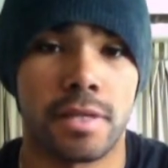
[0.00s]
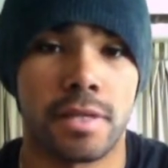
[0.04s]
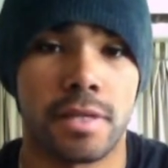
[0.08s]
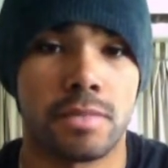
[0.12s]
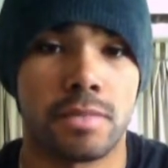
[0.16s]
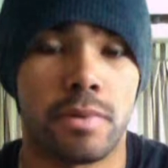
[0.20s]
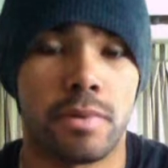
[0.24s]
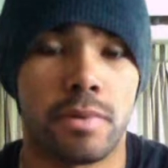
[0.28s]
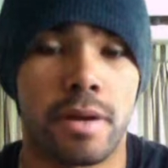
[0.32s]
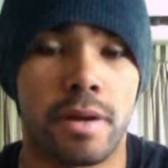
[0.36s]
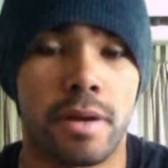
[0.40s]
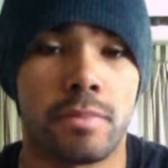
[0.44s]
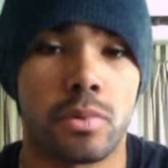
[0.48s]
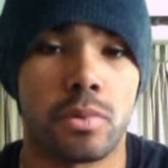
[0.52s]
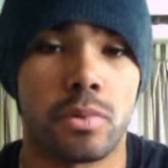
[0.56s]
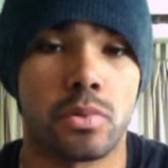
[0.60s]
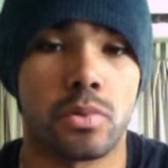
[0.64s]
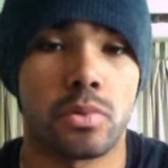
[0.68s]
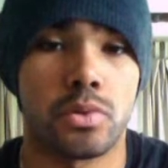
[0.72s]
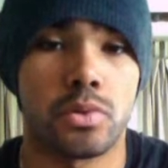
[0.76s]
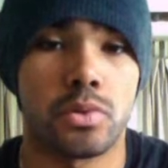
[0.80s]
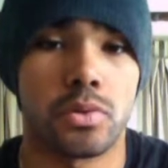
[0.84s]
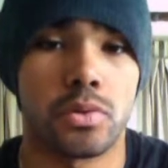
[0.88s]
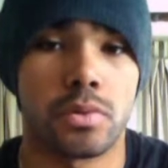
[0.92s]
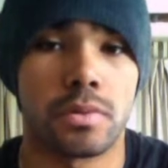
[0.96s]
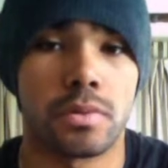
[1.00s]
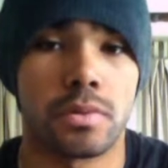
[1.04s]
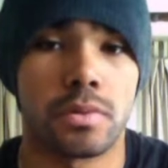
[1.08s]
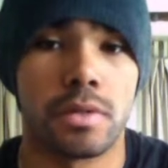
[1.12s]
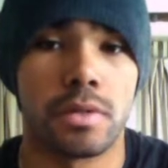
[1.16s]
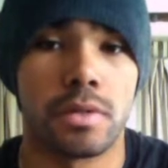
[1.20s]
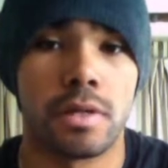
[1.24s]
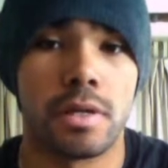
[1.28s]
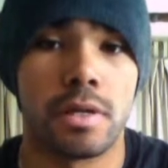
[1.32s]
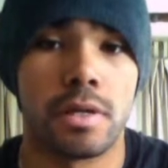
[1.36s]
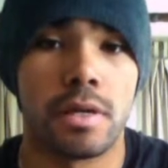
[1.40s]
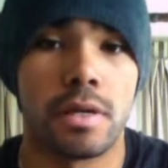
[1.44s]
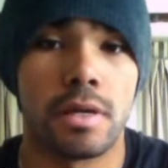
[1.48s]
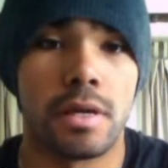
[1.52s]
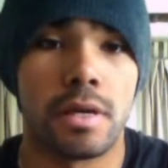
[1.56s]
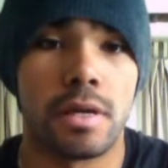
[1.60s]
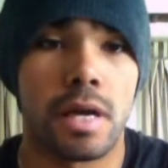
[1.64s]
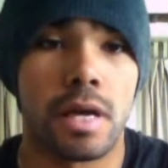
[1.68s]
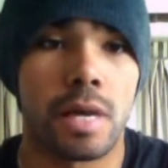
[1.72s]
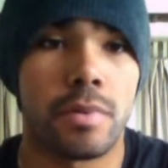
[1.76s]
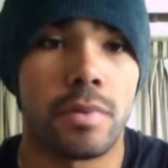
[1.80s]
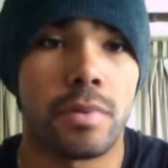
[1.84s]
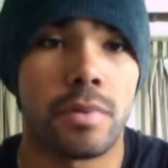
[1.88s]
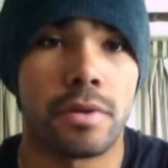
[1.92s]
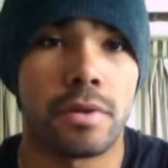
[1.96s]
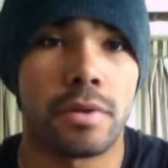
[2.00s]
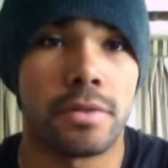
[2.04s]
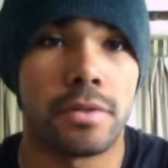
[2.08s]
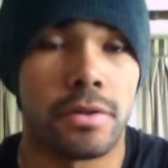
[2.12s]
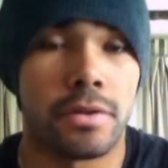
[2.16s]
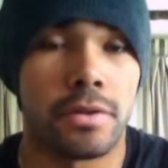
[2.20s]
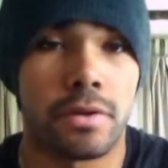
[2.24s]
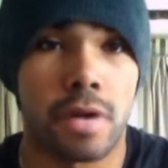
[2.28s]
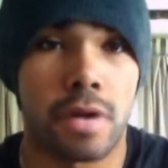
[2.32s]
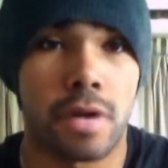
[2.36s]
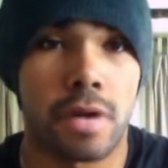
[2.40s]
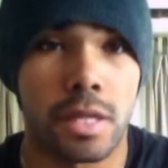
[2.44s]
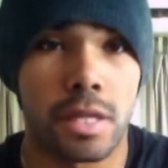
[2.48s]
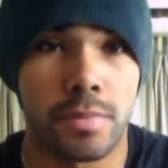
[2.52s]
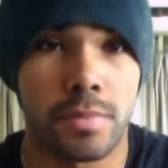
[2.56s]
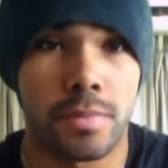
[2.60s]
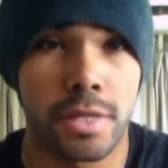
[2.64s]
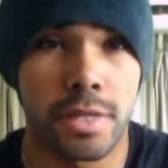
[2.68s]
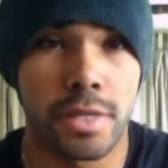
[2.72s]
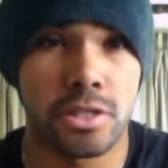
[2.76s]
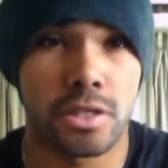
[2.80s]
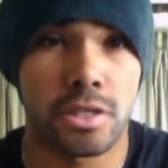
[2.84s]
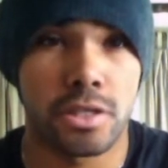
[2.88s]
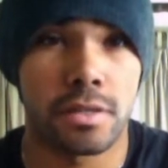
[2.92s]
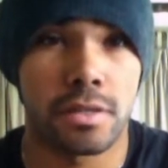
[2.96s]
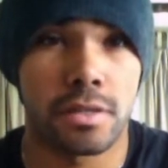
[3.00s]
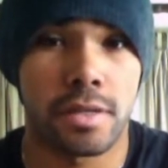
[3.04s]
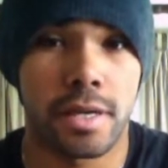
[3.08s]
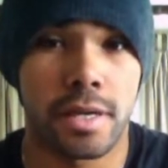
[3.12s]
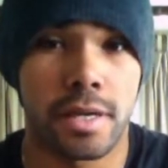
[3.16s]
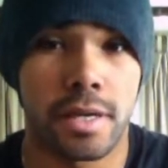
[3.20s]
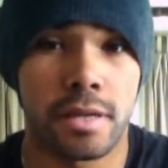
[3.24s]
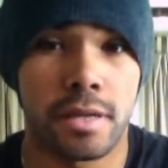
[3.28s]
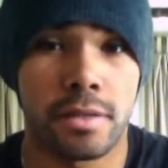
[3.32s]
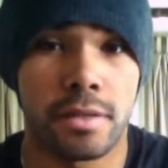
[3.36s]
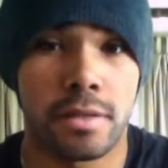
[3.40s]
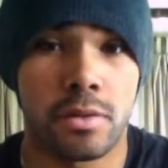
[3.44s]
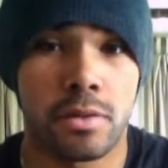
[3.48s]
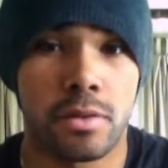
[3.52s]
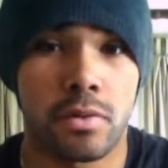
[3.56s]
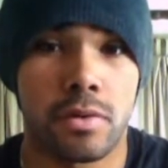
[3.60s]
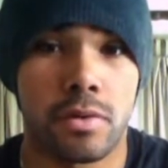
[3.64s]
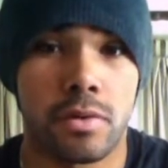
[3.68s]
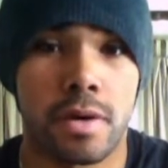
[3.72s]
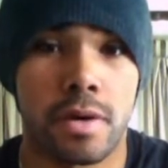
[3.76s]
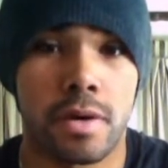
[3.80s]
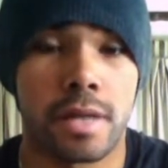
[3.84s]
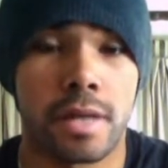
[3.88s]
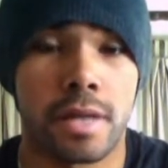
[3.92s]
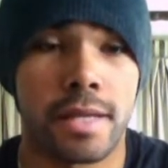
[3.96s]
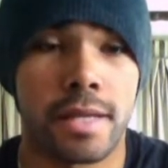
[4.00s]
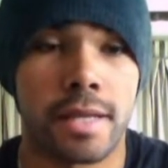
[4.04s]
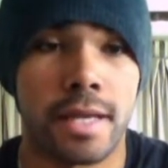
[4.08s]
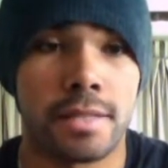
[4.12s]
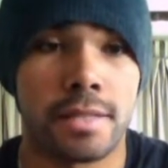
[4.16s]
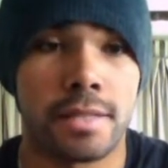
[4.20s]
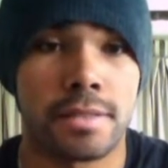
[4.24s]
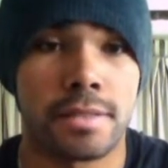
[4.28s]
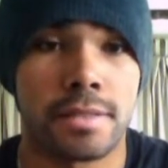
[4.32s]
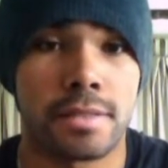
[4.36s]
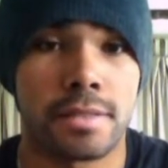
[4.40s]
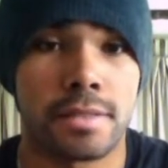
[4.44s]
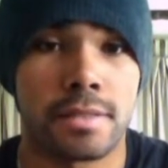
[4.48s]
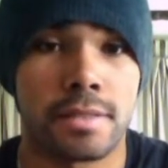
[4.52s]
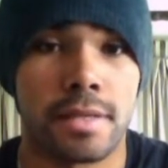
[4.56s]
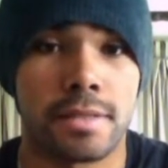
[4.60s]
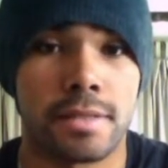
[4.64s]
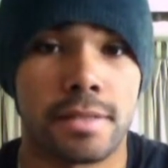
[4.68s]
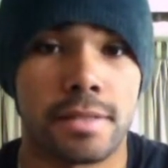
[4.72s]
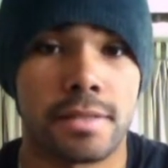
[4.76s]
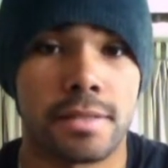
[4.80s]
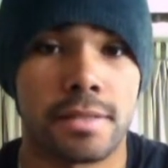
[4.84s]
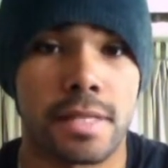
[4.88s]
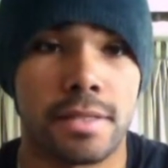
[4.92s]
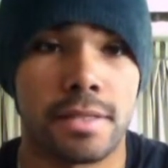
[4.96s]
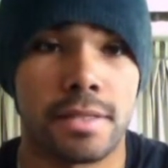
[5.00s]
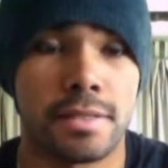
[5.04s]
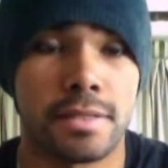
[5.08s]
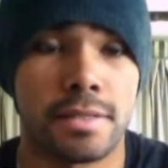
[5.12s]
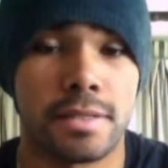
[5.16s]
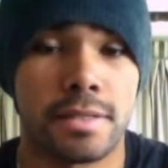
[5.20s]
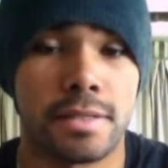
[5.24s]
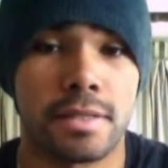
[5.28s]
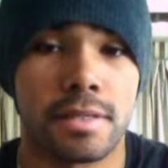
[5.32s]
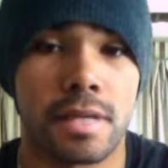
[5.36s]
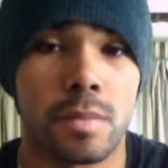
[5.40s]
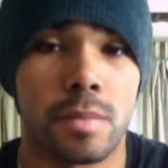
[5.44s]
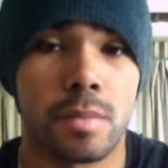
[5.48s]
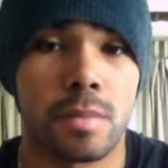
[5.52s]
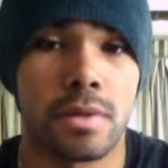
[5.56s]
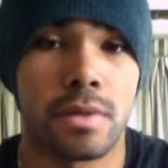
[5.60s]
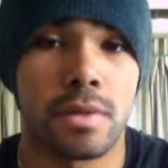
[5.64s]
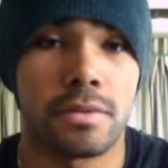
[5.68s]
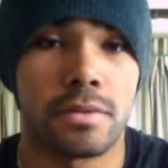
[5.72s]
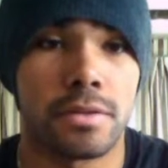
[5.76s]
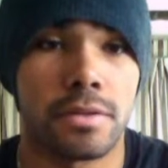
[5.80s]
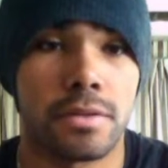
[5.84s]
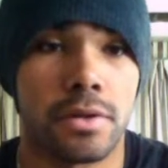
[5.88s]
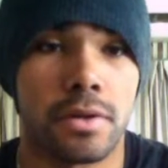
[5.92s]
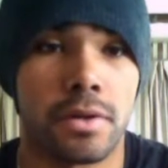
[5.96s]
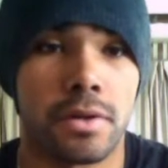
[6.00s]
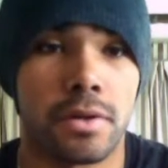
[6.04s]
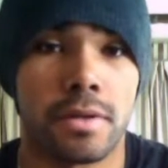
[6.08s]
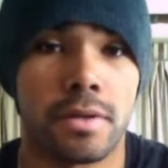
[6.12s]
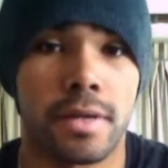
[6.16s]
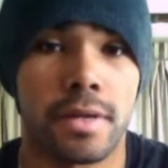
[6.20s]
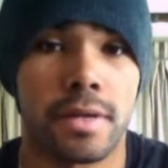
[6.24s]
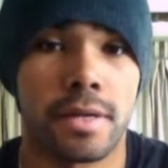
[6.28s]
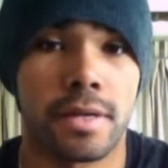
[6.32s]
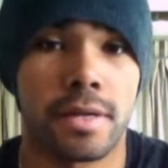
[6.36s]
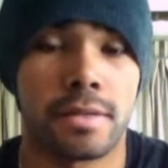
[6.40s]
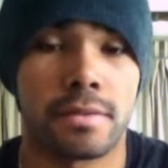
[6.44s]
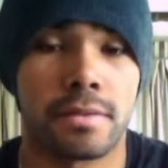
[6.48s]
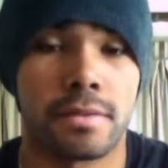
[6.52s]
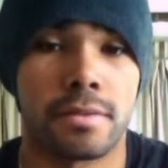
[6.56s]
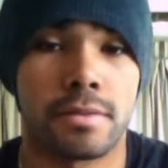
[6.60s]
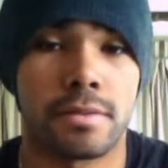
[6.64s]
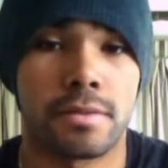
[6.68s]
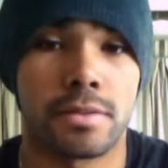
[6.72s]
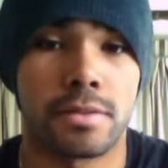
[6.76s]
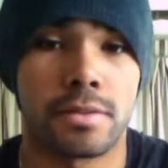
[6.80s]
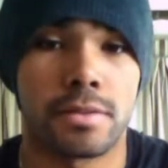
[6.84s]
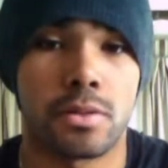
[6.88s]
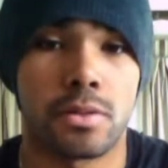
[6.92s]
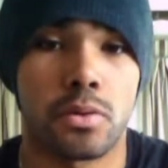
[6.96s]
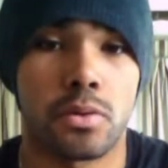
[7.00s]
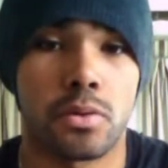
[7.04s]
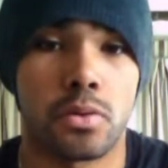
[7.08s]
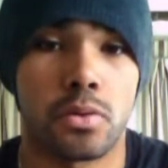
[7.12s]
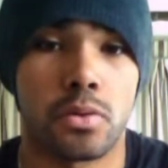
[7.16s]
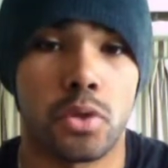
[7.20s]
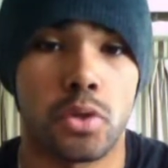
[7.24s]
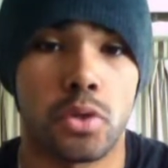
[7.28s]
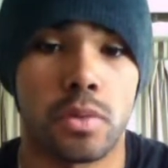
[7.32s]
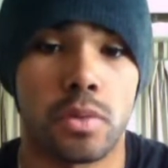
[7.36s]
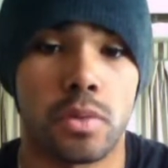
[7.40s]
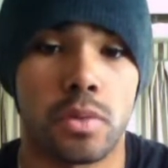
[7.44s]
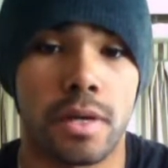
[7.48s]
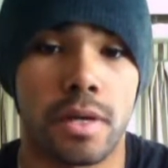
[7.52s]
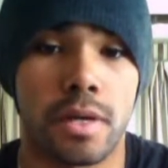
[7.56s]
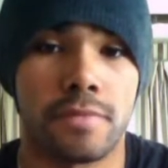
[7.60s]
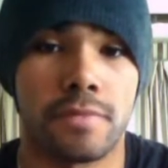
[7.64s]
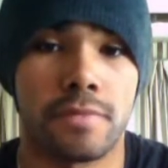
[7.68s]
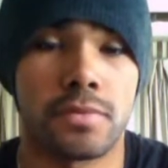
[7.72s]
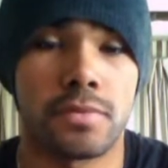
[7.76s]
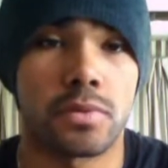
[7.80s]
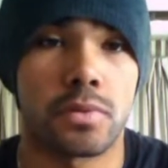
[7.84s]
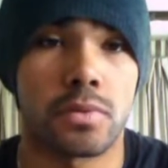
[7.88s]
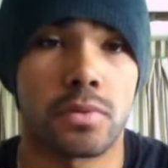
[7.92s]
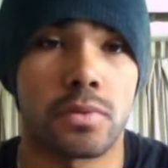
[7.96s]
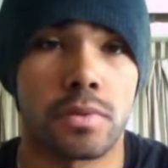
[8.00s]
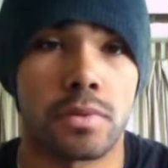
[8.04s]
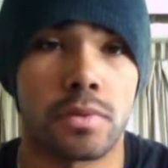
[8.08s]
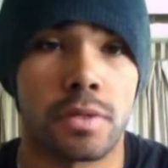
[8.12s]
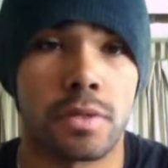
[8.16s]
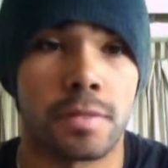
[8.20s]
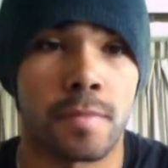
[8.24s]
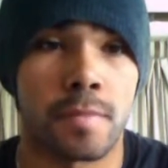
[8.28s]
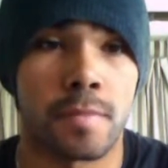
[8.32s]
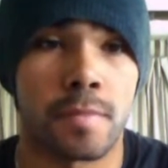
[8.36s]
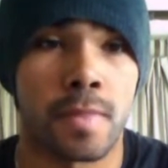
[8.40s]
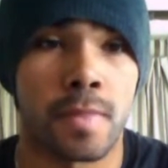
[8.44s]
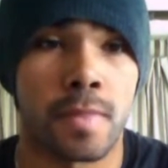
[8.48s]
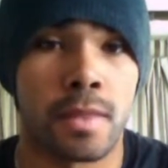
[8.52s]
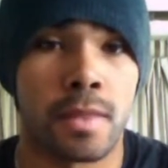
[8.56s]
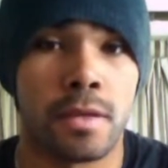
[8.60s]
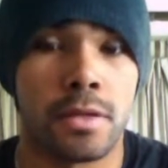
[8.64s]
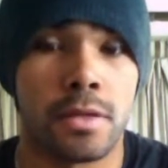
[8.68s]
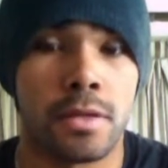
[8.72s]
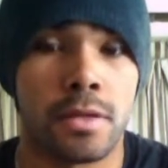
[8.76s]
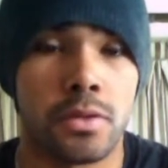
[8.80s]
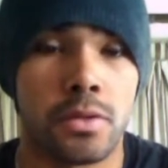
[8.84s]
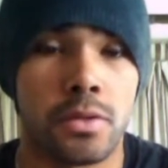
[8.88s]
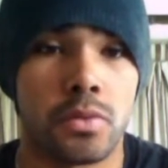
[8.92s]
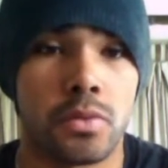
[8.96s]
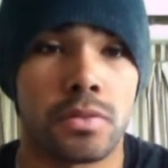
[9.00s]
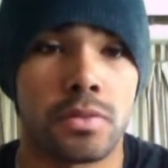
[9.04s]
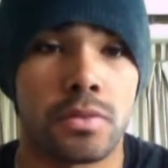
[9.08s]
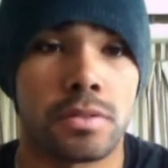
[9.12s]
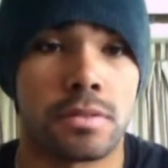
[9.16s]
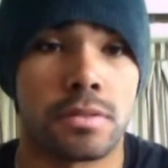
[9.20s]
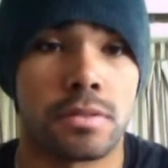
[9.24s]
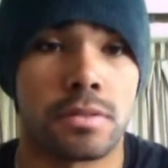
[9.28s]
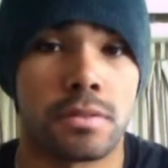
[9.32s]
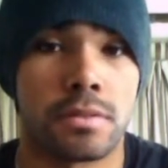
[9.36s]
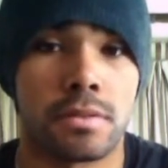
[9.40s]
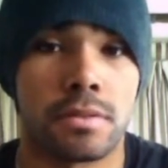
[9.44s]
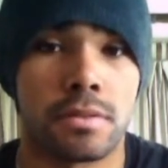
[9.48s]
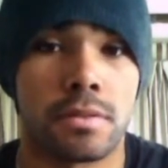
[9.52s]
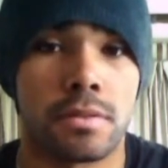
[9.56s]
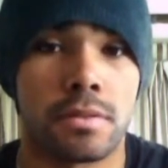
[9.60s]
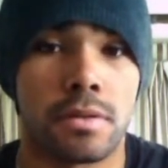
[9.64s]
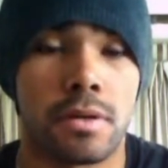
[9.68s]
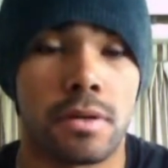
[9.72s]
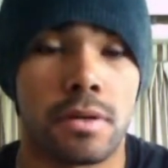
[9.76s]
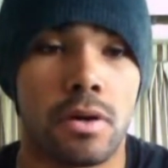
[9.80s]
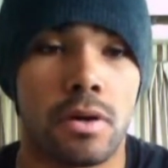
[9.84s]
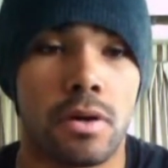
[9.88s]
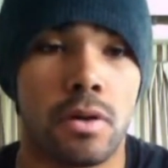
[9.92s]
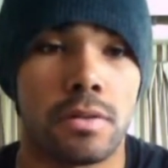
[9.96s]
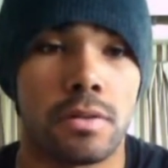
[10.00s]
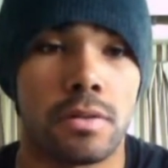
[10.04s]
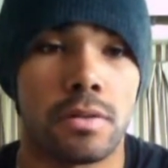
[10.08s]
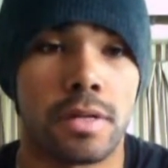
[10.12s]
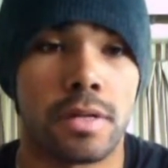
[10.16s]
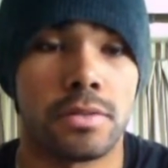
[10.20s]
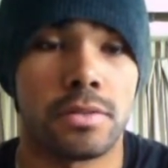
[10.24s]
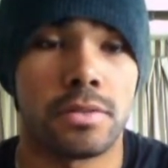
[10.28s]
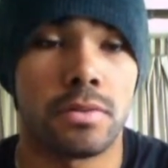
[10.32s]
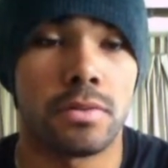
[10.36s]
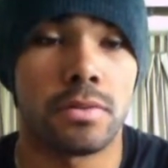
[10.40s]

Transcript: That's what I'm told you about the adaptation and your analysis and statistics about the girl and so you will have to use all that